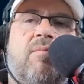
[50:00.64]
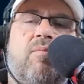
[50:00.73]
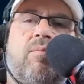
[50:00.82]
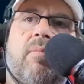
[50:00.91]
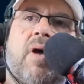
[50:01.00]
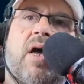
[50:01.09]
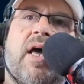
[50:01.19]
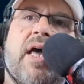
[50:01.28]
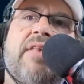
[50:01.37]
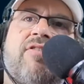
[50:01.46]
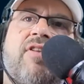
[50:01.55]

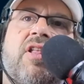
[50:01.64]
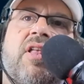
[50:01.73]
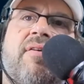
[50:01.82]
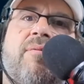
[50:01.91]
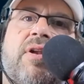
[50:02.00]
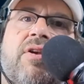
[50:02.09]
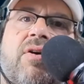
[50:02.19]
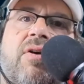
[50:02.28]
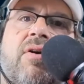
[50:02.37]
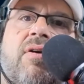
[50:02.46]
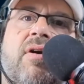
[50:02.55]
and steal it when
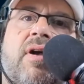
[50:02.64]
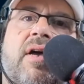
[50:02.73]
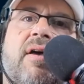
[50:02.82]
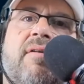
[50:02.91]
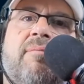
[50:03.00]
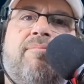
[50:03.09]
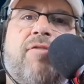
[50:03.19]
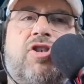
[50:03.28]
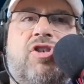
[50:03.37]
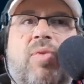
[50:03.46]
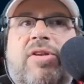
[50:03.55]
you're
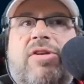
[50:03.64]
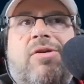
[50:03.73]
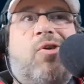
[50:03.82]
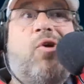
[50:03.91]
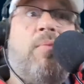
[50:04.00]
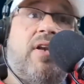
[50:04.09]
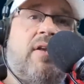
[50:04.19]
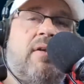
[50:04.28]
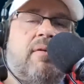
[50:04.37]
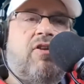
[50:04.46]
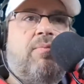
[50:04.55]
versus when you're nobody.
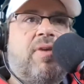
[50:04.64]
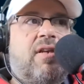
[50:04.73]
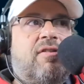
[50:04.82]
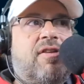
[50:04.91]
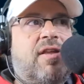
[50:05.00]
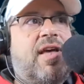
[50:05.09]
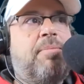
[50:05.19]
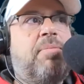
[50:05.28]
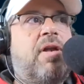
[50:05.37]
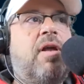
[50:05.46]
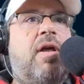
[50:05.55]
I don't mean to say that,
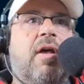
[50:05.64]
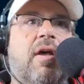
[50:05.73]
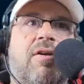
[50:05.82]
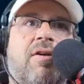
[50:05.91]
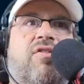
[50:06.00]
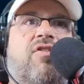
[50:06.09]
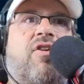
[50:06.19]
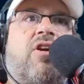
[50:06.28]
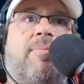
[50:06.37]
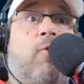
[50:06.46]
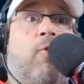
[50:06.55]
but you're a
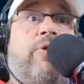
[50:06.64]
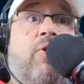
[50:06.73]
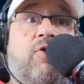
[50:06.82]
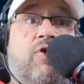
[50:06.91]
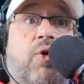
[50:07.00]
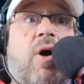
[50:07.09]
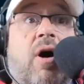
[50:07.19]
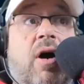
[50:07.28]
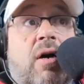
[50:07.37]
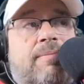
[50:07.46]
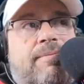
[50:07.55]
startup, no one knows who you
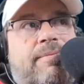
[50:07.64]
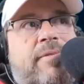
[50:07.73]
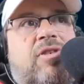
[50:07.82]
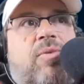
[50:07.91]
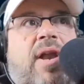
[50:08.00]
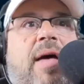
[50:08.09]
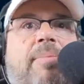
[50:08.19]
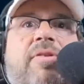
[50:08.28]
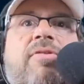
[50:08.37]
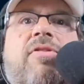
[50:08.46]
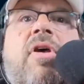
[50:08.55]
are. That's what
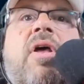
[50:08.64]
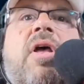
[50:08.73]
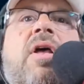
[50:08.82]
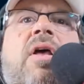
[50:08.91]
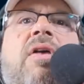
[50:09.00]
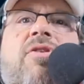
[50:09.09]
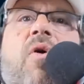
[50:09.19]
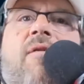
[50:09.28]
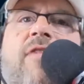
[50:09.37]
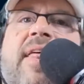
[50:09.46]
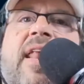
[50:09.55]
happens. So
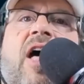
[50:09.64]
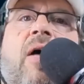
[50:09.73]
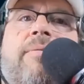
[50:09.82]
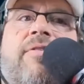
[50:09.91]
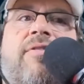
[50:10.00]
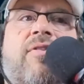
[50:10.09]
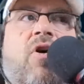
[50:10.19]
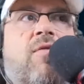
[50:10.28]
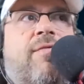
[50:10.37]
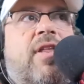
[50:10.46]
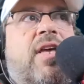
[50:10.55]
hopefully that helps.
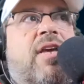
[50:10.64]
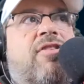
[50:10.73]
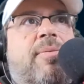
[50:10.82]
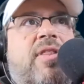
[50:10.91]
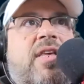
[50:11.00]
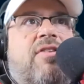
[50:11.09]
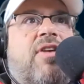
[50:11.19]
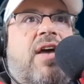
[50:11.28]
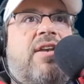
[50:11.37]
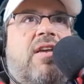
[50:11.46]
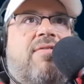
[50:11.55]
Hopefully some of these
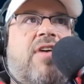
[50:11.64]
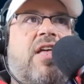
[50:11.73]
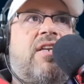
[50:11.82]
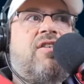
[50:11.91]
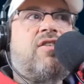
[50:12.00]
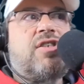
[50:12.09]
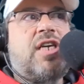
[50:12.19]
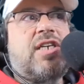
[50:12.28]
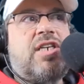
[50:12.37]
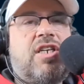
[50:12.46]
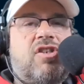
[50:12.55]
idea validation
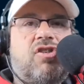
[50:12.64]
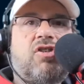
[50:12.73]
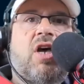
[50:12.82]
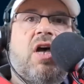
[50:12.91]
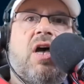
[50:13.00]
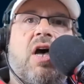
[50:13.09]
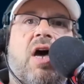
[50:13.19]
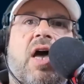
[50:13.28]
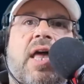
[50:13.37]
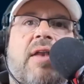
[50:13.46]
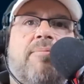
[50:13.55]
techniques
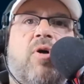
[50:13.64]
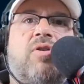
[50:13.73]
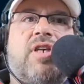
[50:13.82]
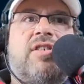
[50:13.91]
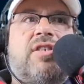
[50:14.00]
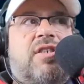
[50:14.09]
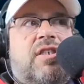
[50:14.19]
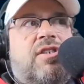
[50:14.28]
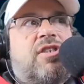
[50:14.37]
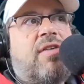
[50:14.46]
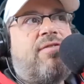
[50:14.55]
and processes and
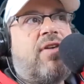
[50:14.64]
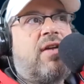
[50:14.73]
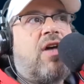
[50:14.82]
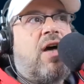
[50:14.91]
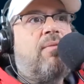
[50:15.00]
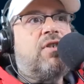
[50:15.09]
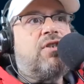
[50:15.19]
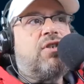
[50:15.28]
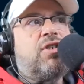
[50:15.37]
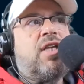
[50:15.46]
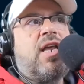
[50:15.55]
stuff I taught was
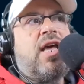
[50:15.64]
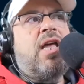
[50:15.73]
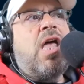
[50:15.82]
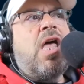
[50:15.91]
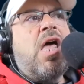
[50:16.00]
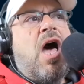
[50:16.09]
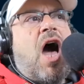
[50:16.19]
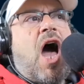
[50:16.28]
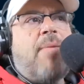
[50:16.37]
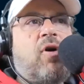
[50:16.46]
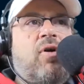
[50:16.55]
good today.
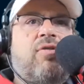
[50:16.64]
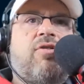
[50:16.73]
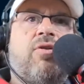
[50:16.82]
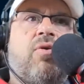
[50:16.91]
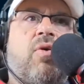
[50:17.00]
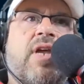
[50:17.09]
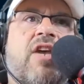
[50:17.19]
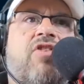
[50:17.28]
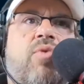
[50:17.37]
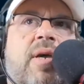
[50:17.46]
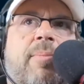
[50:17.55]
I'm going to next
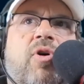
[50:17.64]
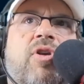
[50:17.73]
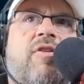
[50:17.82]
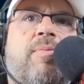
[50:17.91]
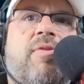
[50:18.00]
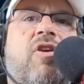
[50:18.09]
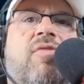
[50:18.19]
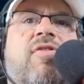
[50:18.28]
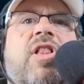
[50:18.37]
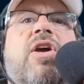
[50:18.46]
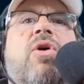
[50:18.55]
week. I'm going to
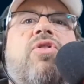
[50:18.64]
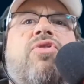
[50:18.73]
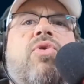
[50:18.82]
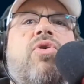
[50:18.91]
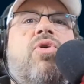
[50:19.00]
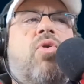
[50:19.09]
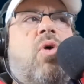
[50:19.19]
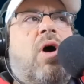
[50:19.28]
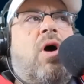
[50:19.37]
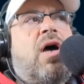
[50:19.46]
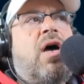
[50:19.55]
specifically go through
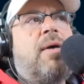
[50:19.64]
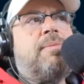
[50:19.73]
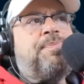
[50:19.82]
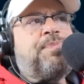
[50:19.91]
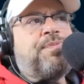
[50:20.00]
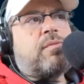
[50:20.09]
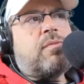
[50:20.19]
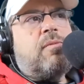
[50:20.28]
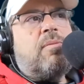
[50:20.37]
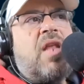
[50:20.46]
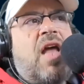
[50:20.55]

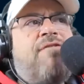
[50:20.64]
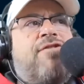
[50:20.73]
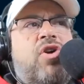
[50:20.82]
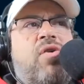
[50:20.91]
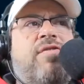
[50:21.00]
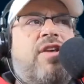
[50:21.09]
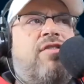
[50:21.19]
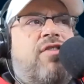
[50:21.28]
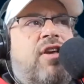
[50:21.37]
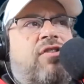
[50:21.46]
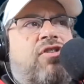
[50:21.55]
a few of these
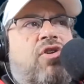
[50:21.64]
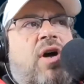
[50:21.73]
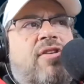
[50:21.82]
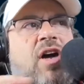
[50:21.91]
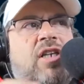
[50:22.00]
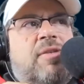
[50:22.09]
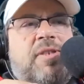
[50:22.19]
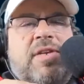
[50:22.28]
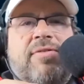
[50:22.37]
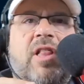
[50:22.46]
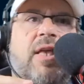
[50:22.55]
things. You know, I talked
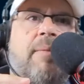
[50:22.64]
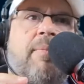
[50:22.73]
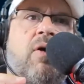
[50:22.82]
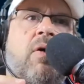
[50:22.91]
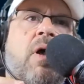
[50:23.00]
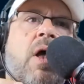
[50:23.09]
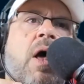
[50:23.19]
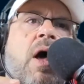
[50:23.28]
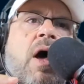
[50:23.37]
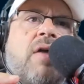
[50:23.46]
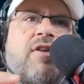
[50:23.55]
specifically about
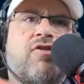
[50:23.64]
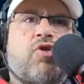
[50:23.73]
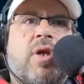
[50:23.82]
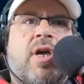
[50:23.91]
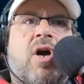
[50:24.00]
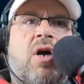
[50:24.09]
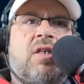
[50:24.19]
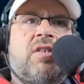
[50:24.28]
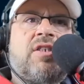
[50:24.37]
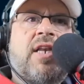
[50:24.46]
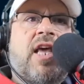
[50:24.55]
the sorting
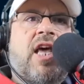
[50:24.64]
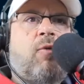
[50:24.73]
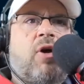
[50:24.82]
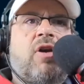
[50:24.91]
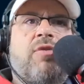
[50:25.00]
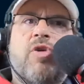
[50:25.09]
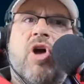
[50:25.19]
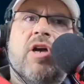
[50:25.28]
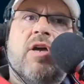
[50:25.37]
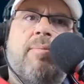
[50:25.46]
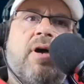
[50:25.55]
cards today. We're going to
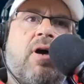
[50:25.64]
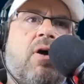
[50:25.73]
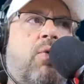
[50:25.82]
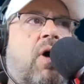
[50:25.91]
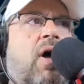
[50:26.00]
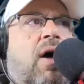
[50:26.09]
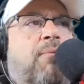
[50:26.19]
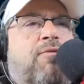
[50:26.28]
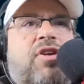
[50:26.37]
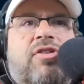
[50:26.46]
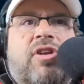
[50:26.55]
talk about
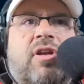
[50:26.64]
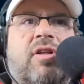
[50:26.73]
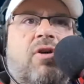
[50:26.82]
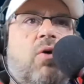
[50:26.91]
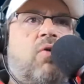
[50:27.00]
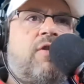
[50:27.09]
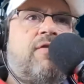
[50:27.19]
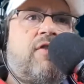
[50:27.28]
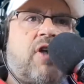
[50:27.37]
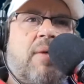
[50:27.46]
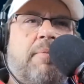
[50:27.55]
visiting ghosts of
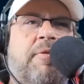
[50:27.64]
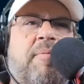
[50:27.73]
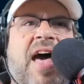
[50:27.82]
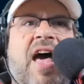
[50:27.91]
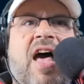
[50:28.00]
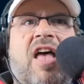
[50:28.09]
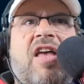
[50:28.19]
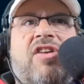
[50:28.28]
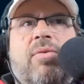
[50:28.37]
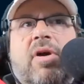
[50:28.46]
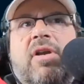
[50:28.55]
startups past.
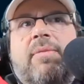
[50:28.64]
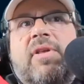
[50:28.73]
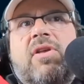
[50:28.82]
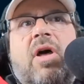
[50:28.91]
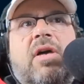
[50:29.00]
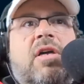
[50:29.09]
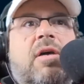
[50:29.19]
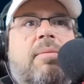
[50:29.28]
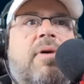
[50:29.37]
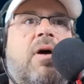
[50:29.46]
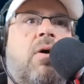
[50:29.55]
We're going to be talking
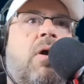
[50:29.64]
about